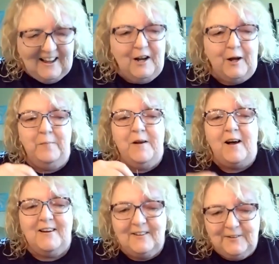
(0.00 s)
And I'm
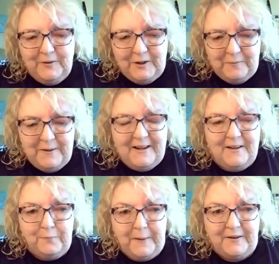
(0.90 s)
not including me
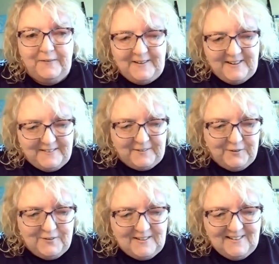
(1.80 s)
as better than
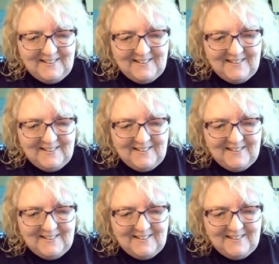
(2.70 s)
others.